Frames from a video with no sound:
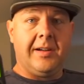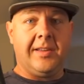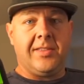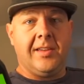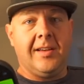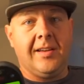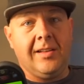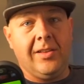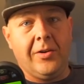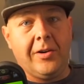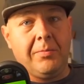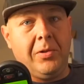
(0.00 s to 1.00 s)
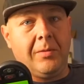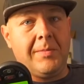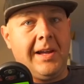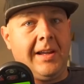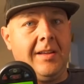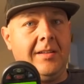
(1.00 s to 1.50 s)
I got the loner plugged
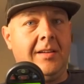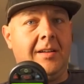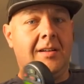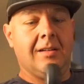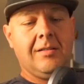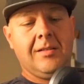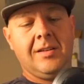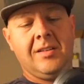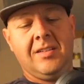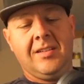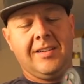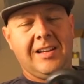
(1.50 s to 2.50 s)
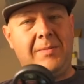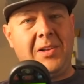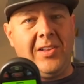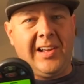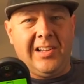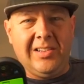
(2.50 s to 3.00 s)
back in here. I keep
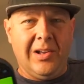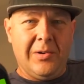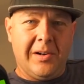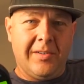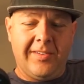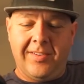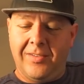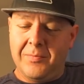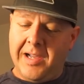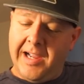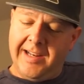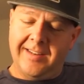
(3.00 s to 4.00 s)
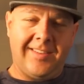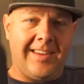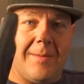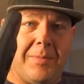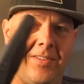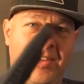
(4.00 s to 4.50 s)
calling it loner, this is mine. It just
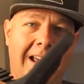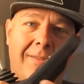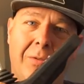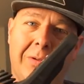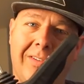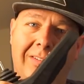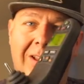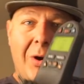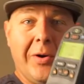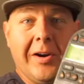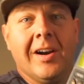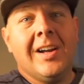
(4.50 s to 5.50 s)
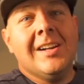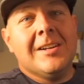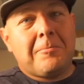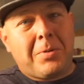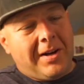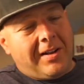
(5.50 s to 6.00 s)
happens to have the words loner
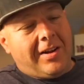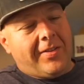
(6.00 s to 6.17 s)
printed